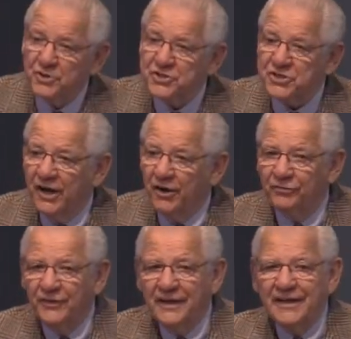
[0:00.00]

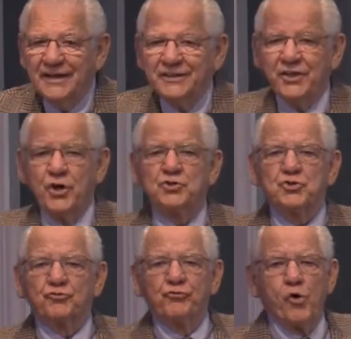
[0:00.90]
yourself to
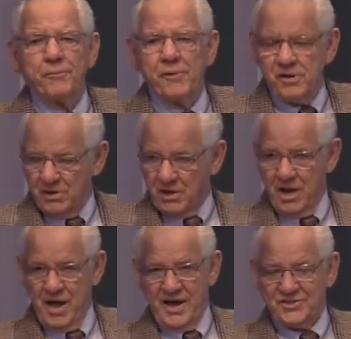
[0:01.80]
those former
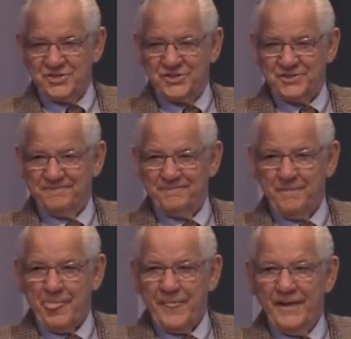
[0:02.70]
lusts.
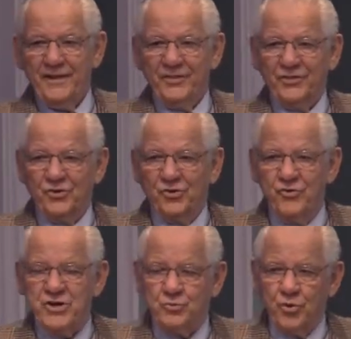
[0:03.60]
The
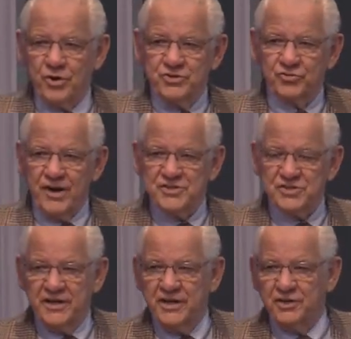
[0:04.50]
Greek word
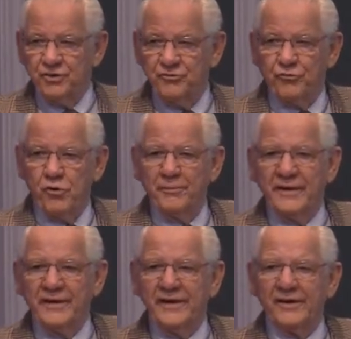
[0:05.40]
translated
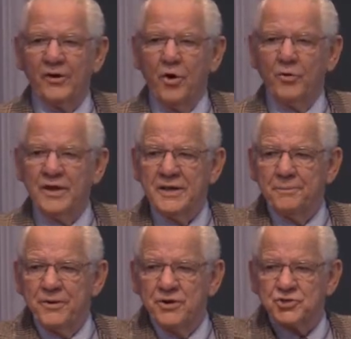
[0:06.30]
conformity here only
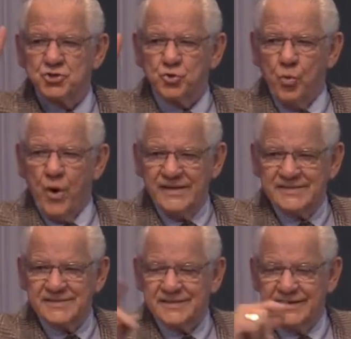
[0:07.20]
appears
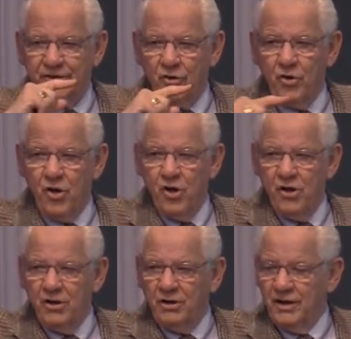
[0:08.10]
twice in
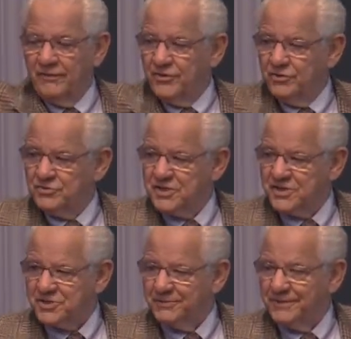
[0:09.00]
all of the New
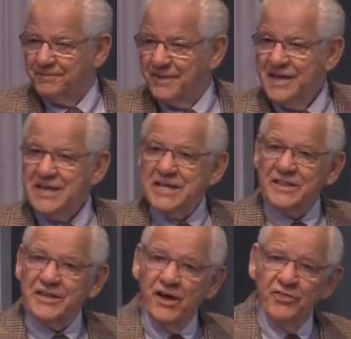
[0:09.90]
Testament.
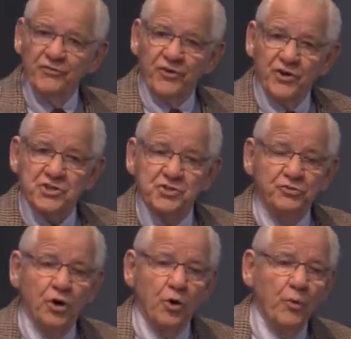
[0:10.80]
The other verse you
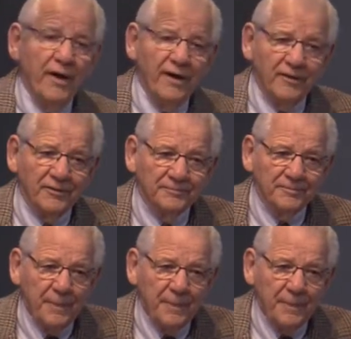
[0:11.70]
know well.